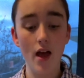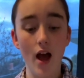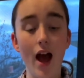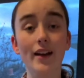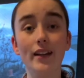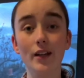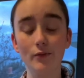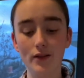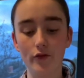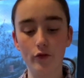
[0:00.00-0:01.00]
Annika
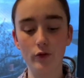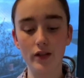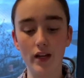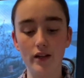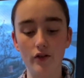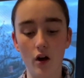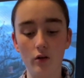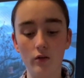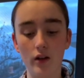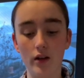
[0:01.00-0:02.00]
was a
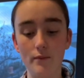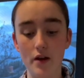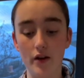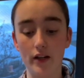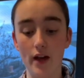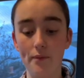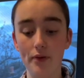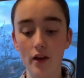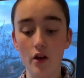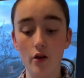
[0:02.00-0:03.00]
14-year-old in America
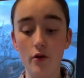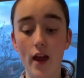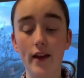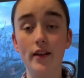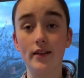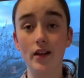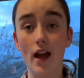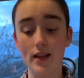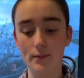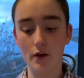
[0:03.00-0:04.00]
who had a
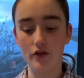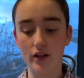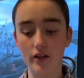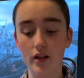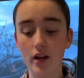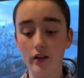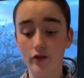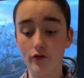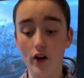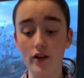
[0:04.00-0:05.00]
science project
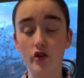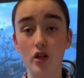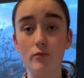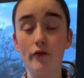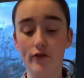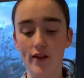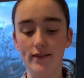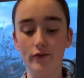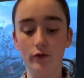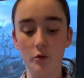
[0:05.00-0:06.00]
to find a treatment for
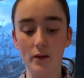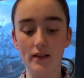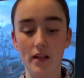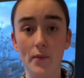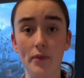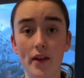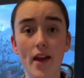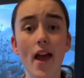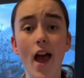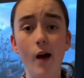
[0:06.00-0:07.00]
influenza.
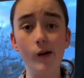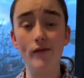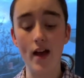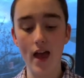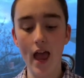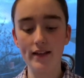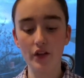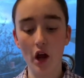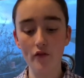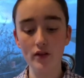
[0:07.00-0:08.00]
However, as
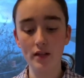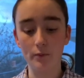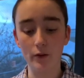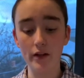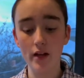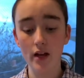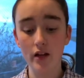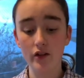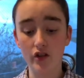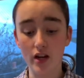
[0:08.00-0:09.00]
COVID spread,
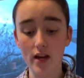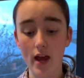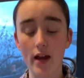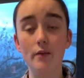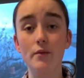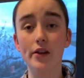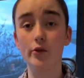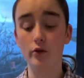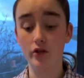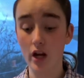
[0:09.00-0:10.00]
she and a
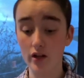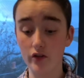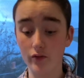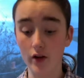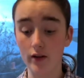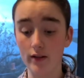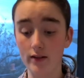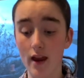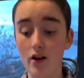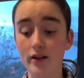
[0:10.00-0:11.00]
mentor changed
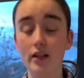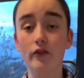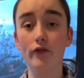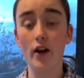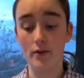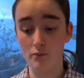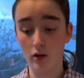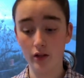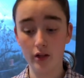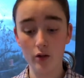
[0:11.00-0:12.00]
focus and identified a
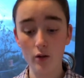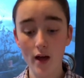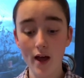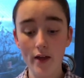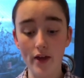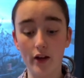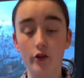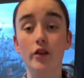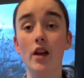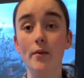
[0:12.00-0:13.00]
molecule that
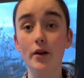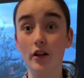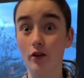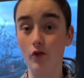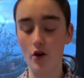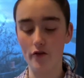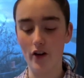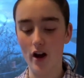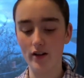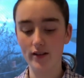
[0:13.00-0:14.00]
could inhibit
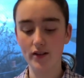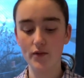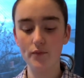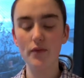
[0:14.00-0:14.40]
coronavirus.